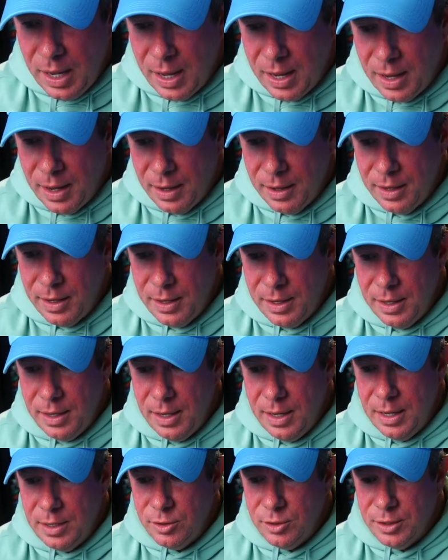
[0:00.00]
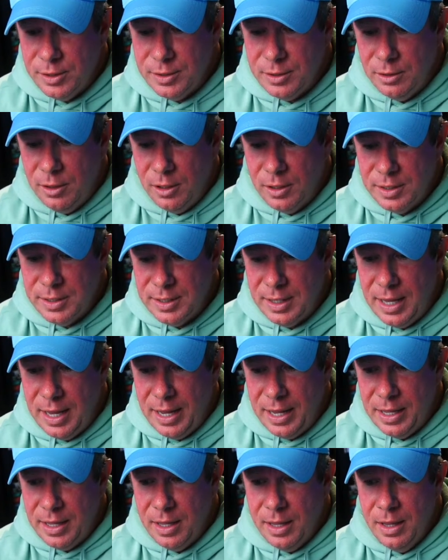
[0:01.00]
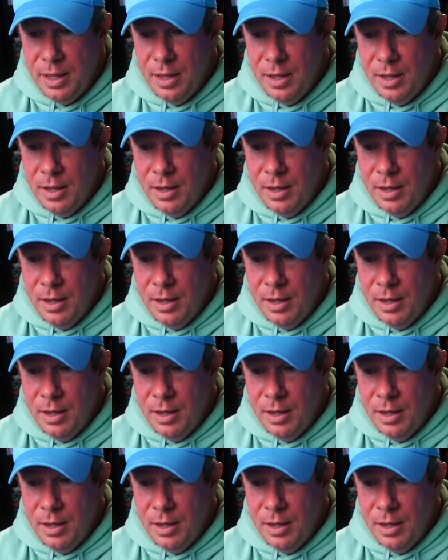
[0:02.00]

it just looks like